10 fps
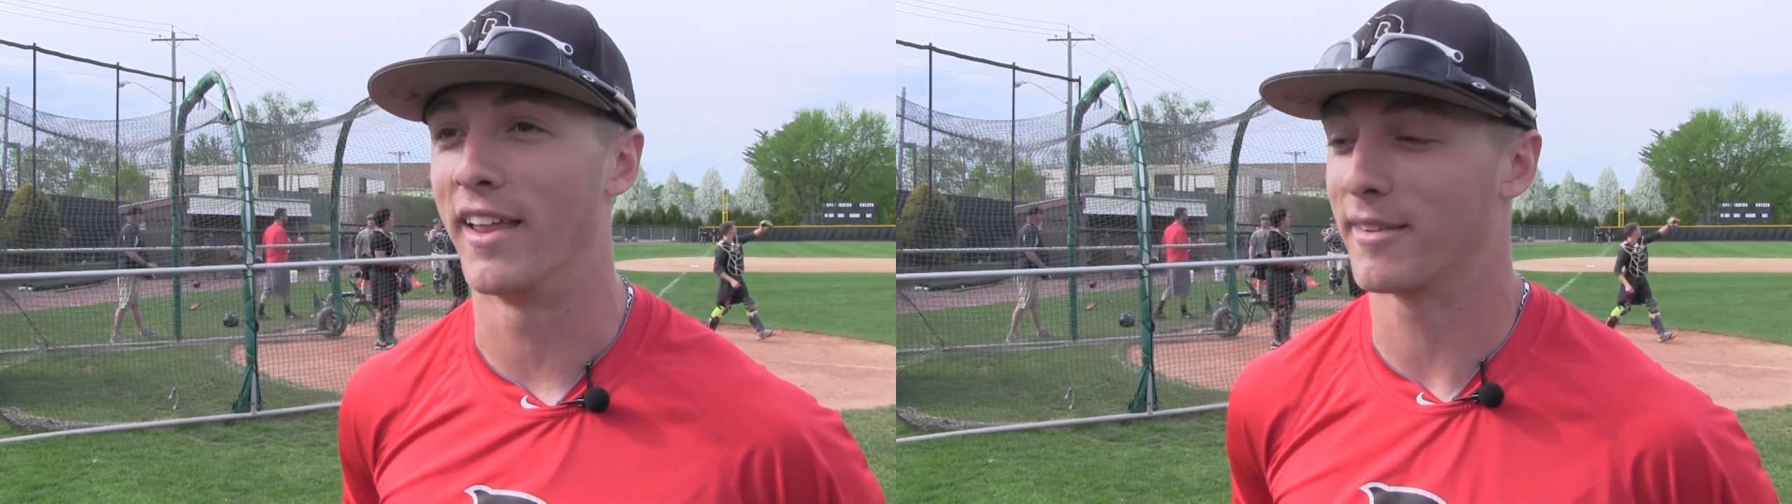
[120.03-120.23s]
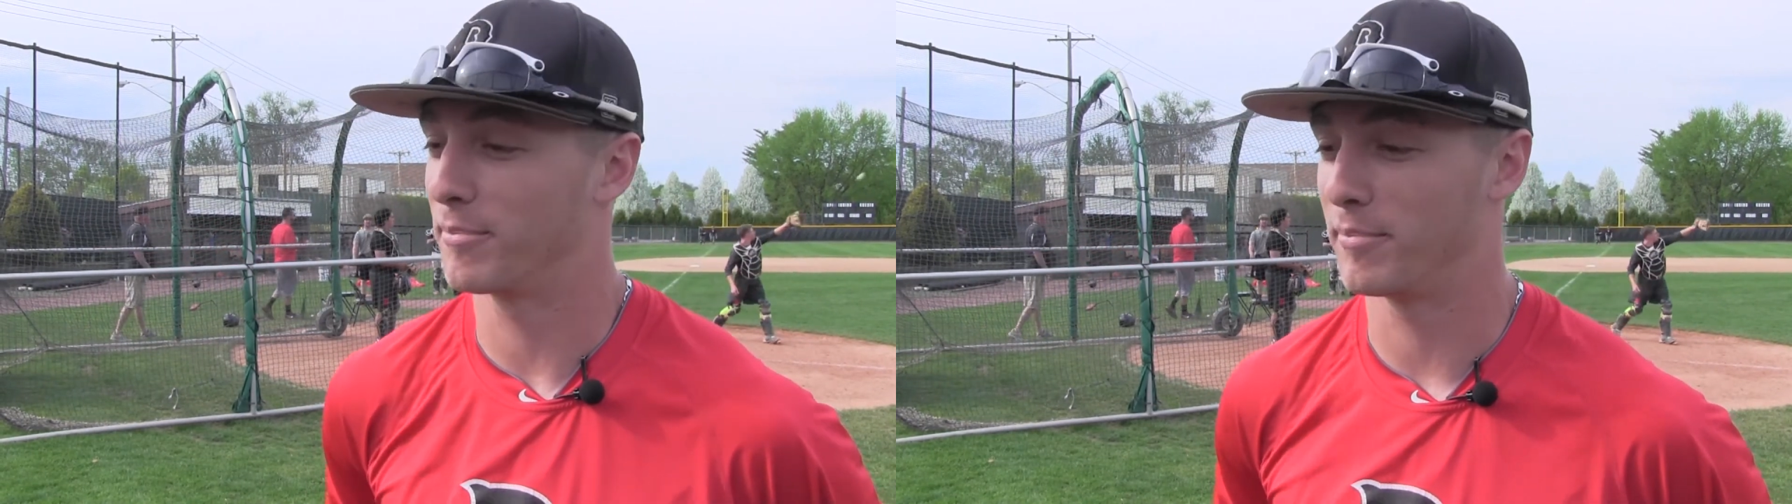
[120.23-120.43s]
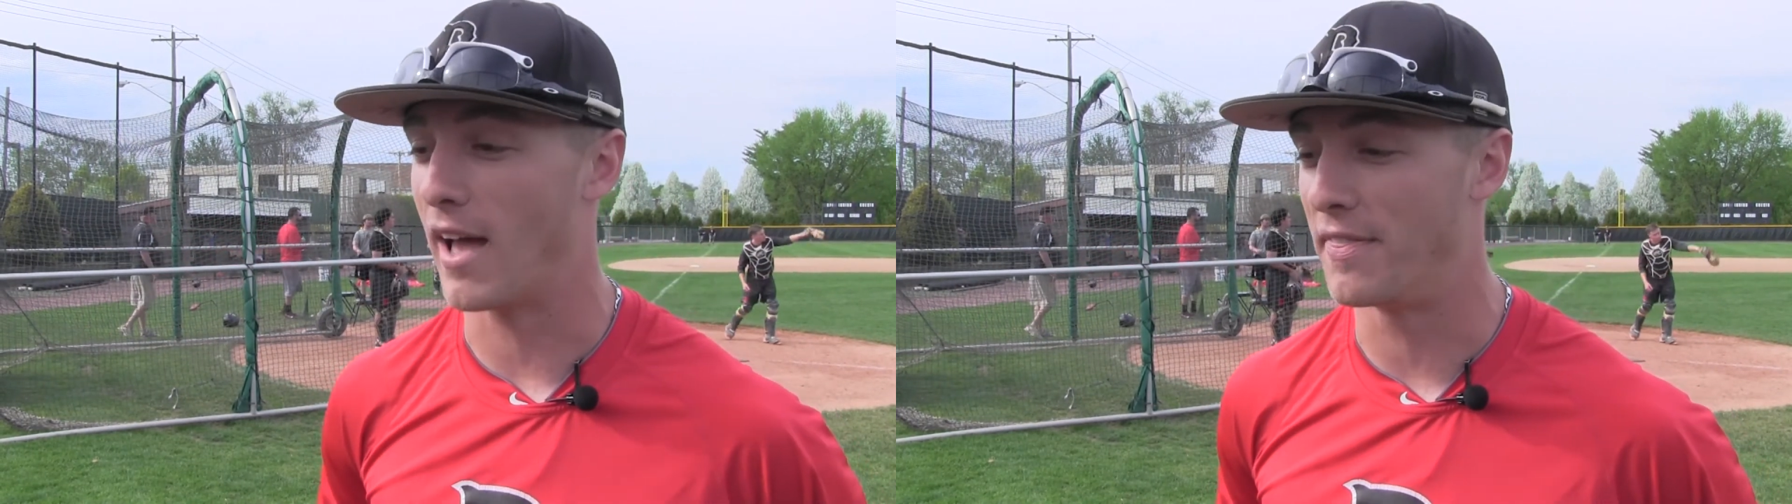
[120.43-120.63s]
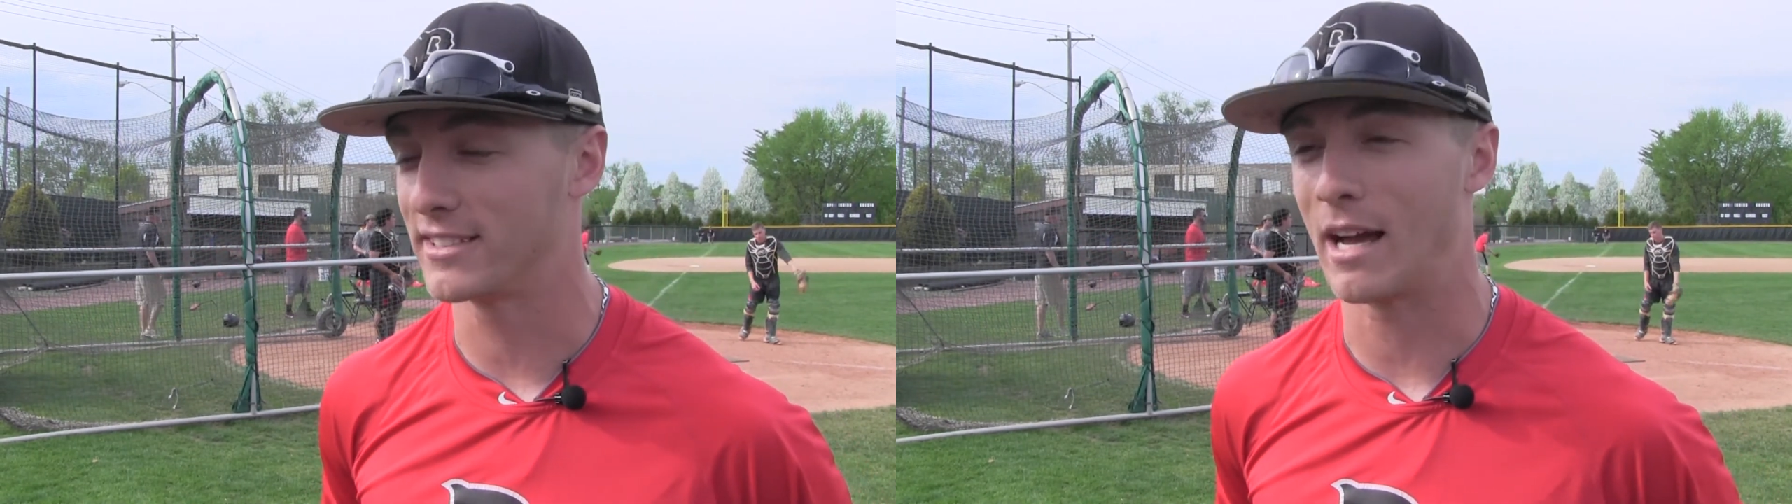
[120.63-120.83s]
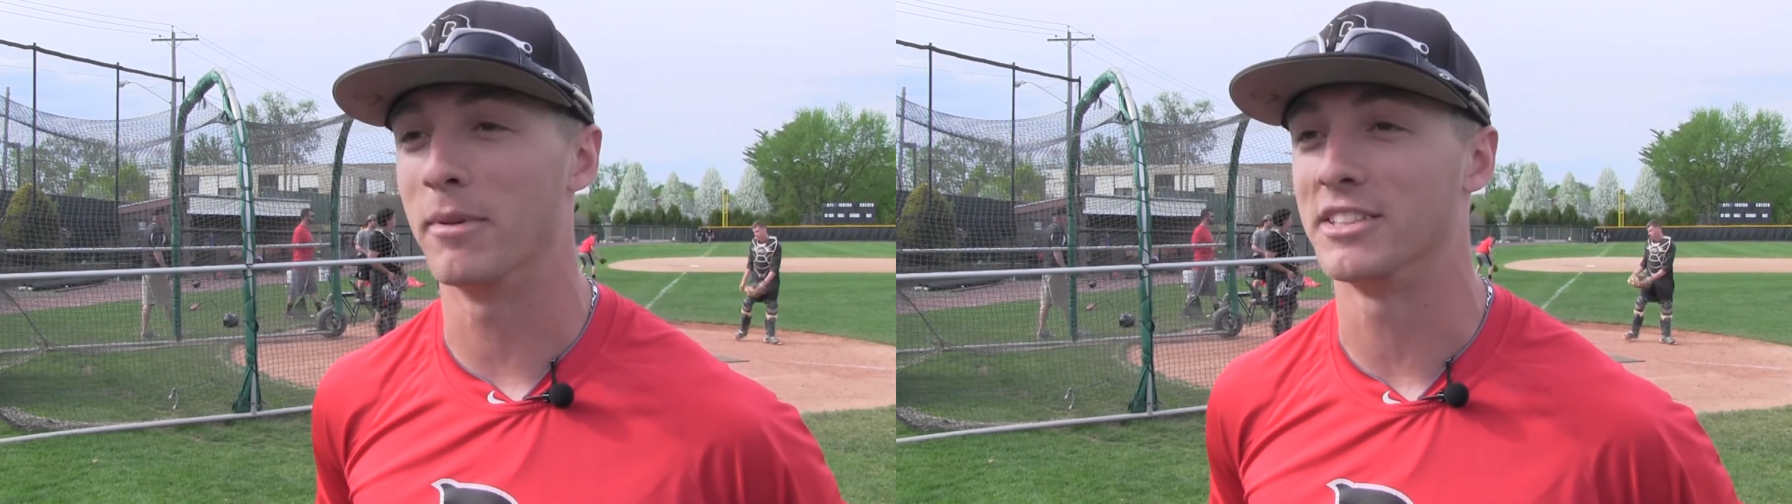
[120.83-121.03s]
and
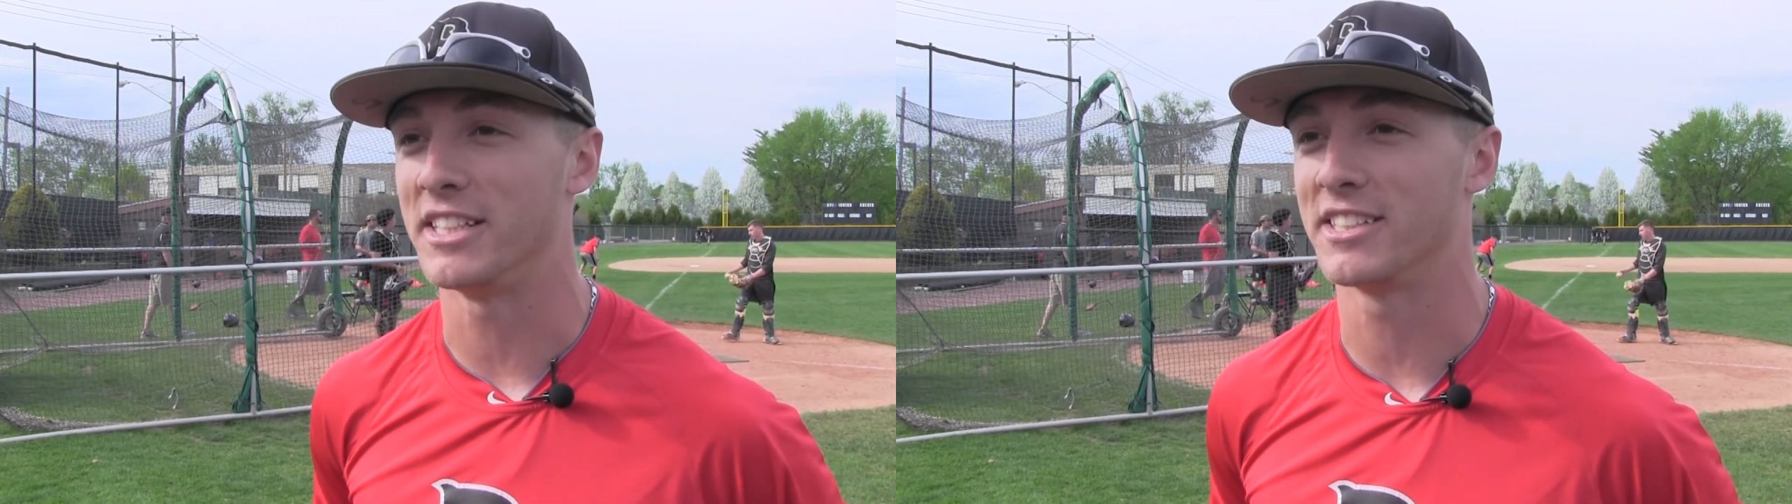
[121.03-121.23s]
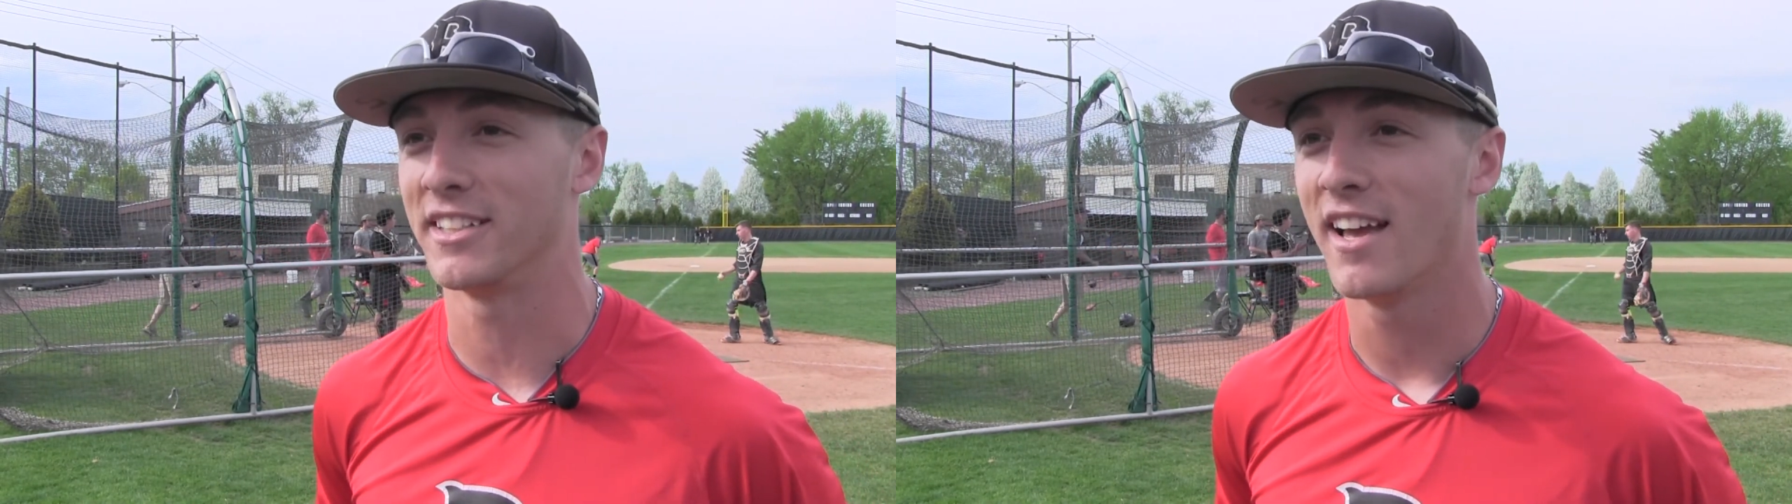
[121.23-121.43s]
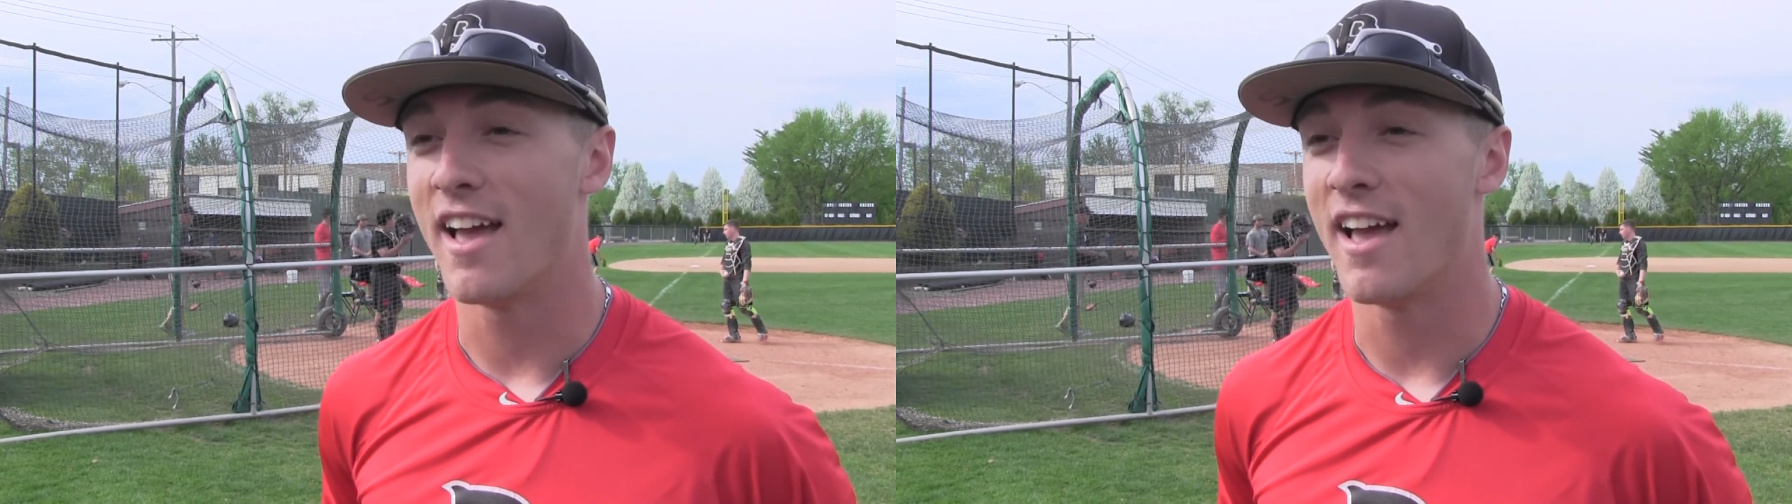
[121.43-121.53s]
at this time of the season,